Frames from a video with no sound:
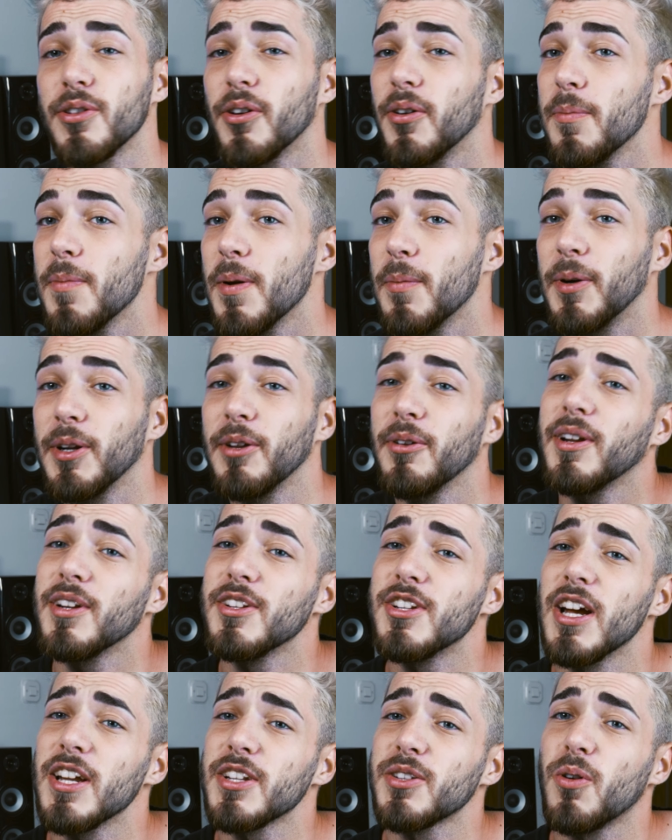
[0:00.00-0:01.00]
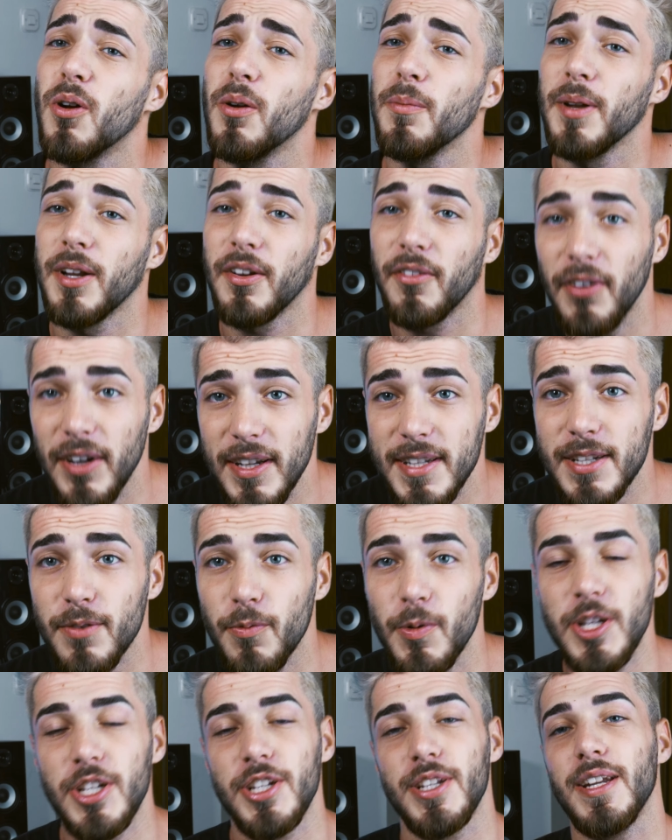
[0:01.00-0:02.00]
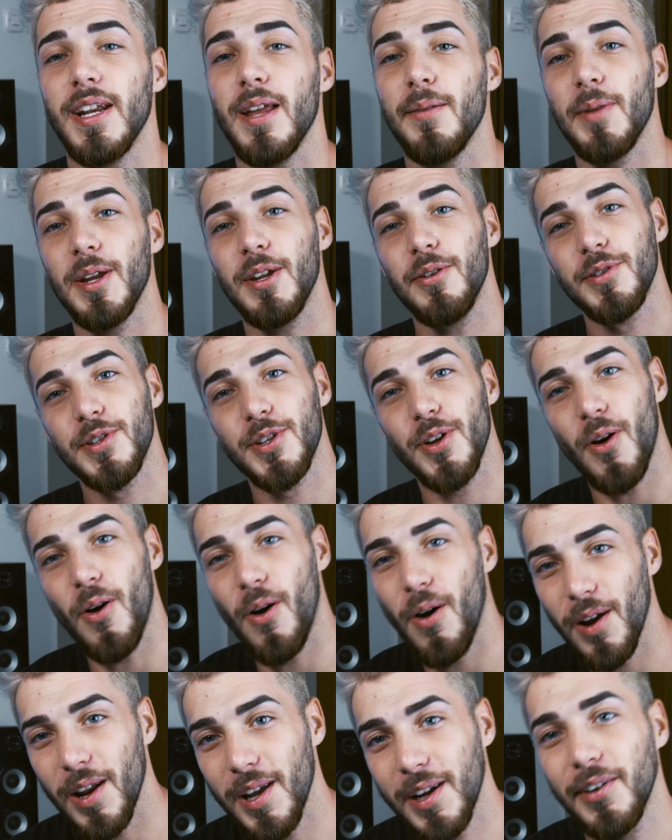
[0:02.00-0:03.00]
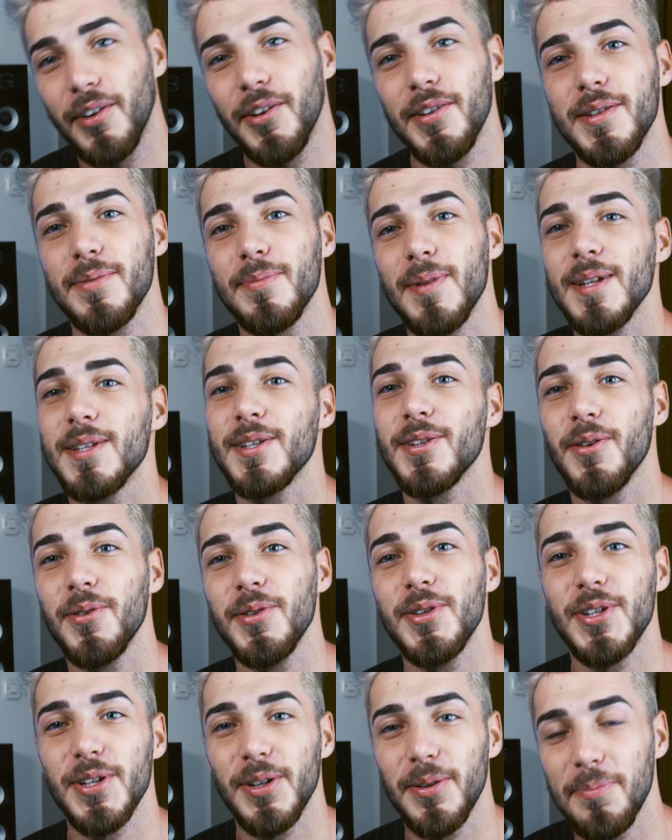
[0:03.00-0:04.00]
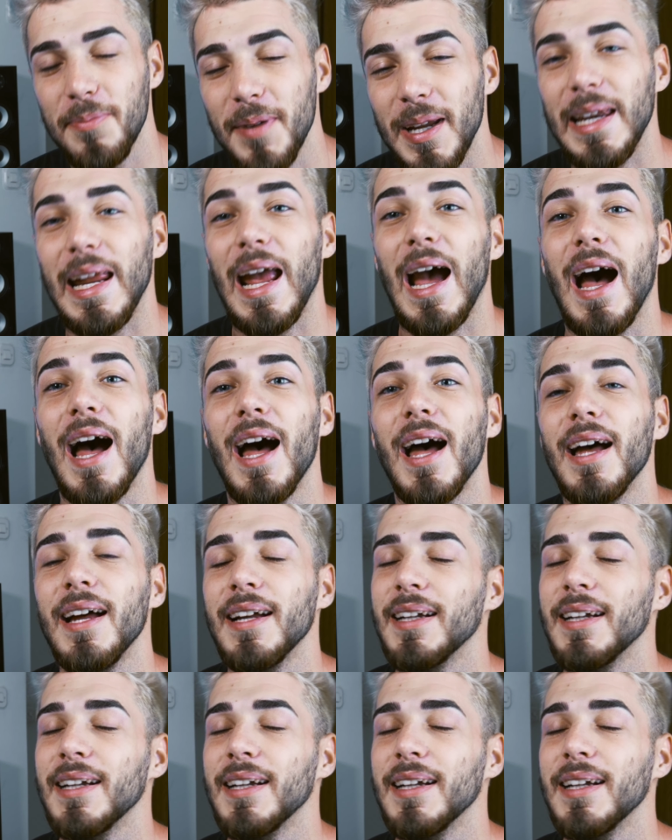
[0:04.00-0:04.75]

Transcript: it or remember you can just call me Kris, which is the name I use all across my social media.